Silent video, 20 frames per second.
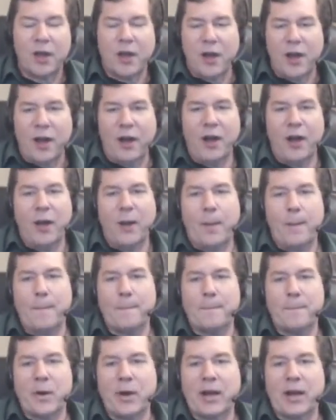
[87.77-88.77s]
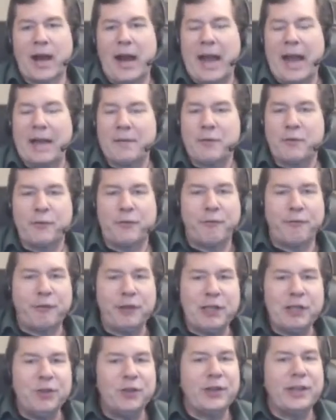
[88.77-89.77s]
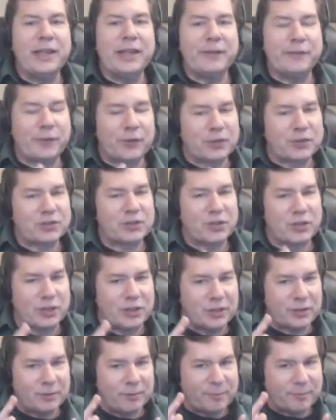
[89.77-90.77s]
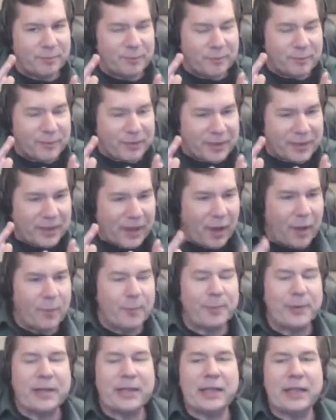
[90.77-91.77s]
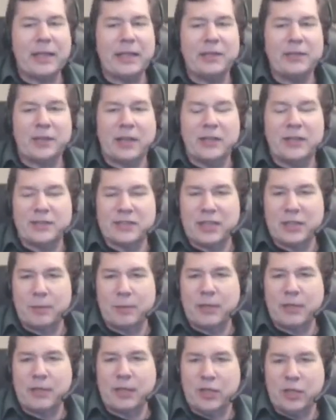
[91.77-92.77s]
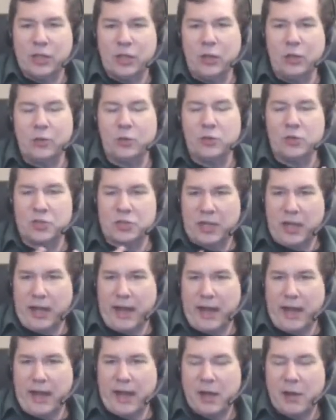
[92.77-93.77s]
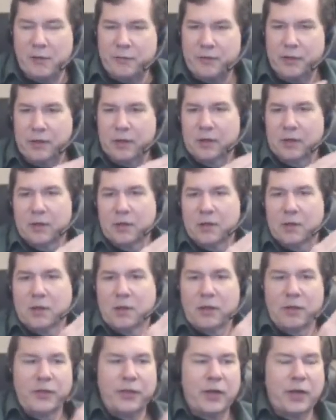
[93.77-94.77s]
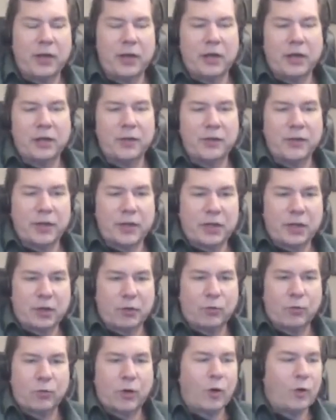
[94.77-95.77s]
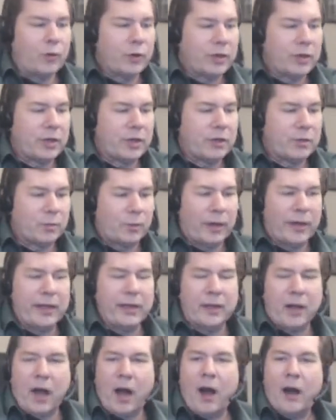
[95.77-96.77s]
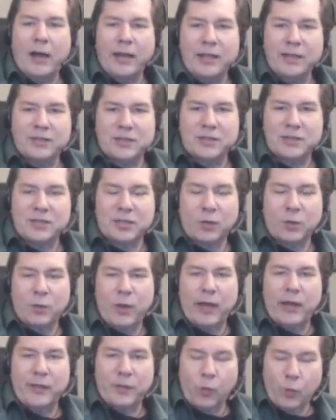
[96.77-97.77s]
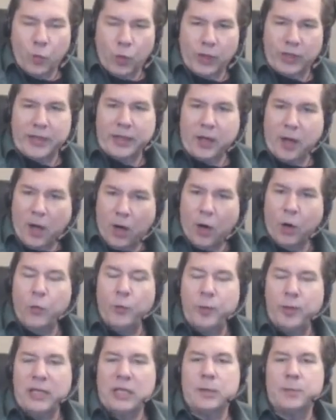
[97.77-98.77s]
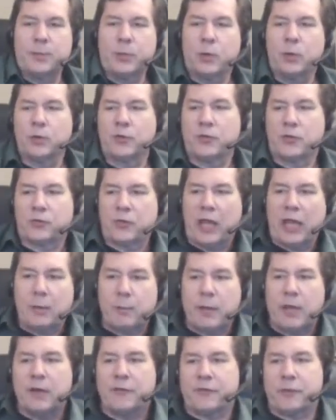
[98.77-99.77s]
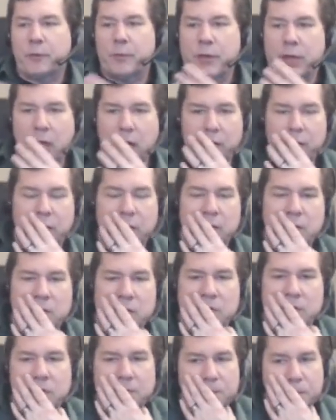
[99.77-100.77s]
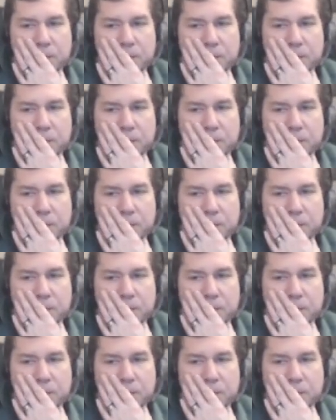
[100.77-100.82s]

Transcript: Um, but I have a feeling for certain companies, it's going to be huge to have the the corona right audiences in a way the work at home people segmented from the others